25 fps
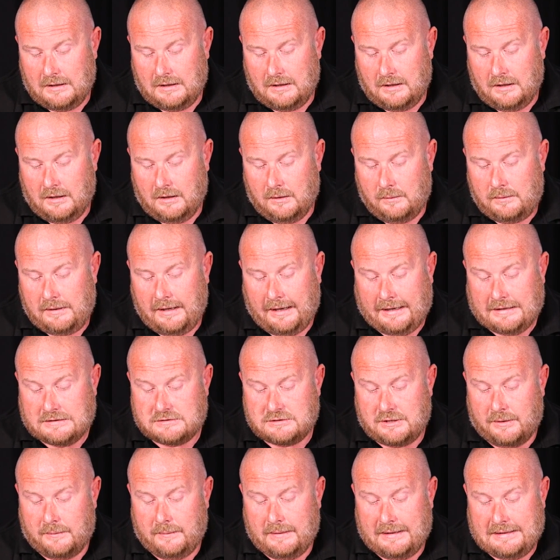Okay,
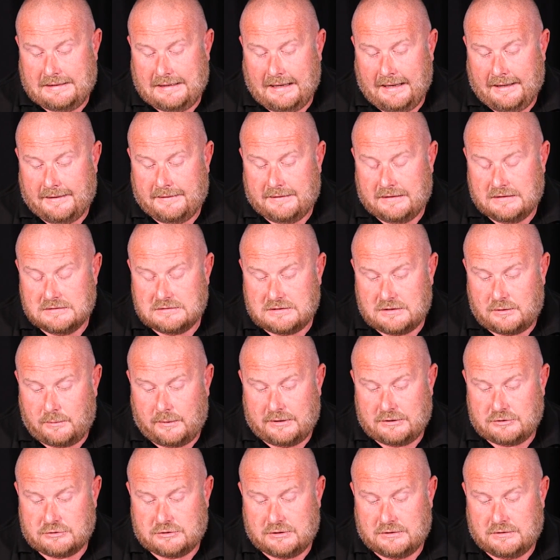so again, there's a
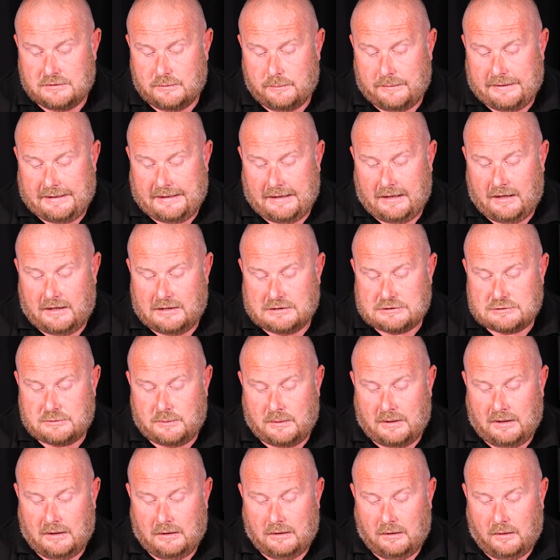question that we get asked
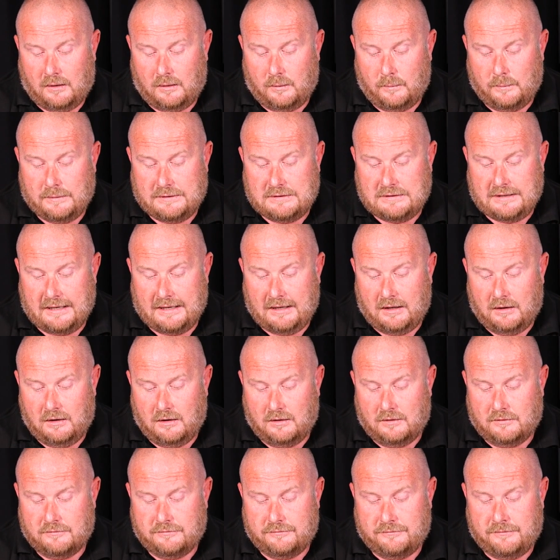quite a lot. We get a
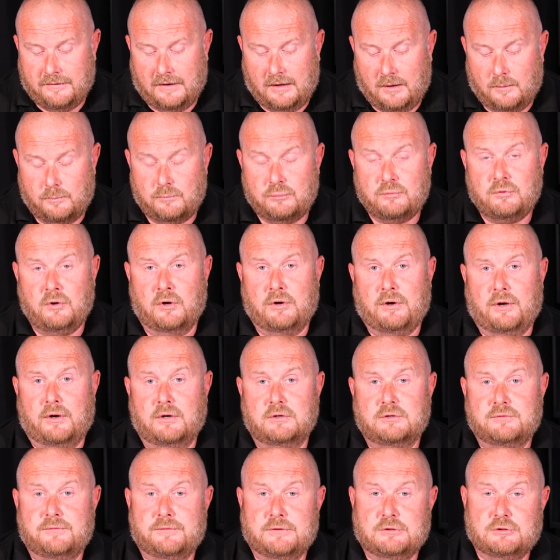lot of
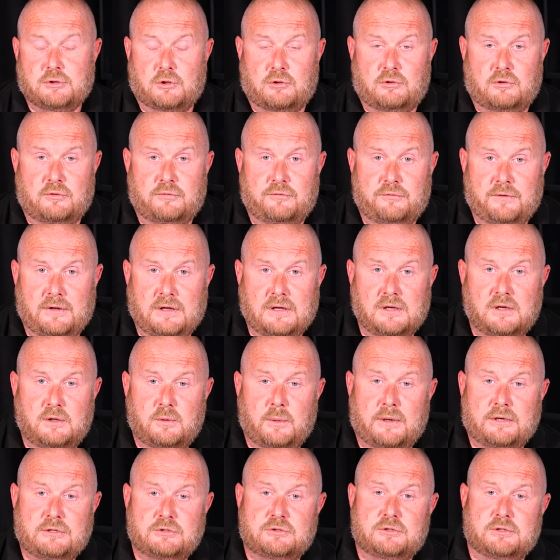product photography
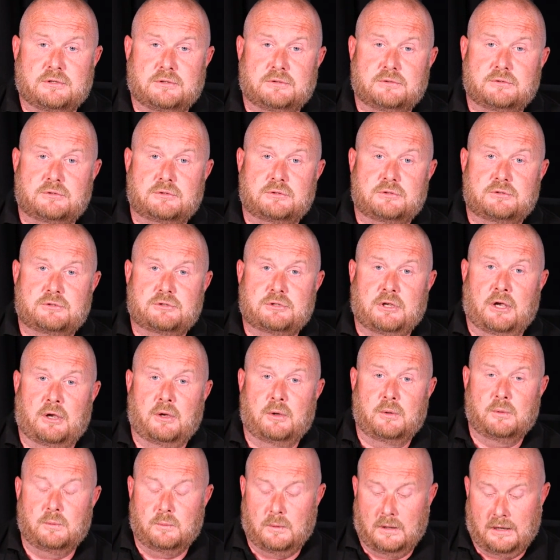questions.
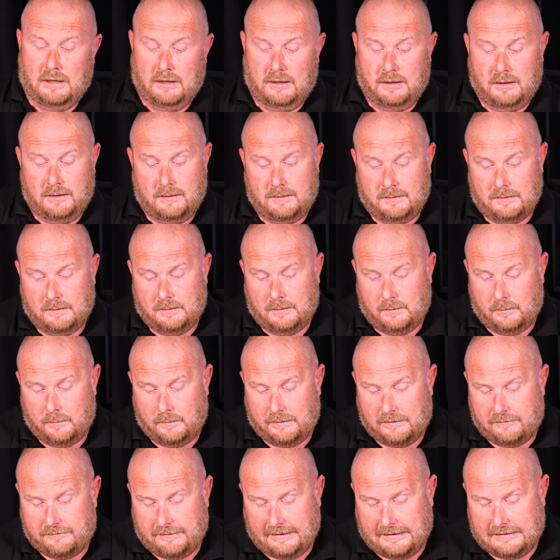So
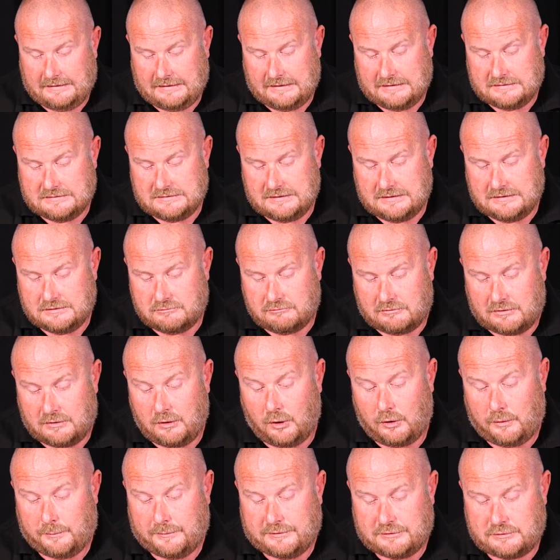we've had these are
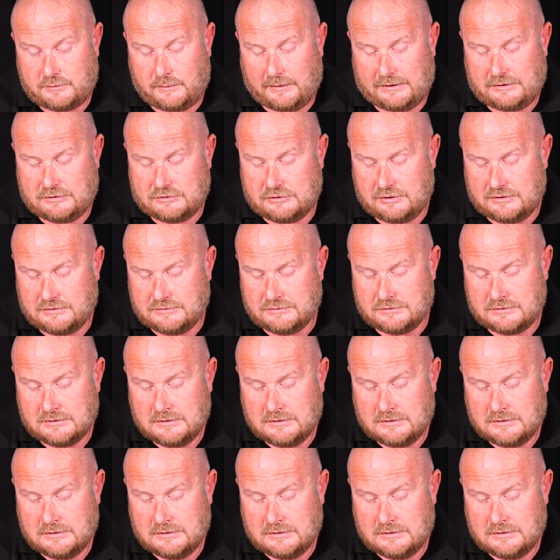anonymous questions.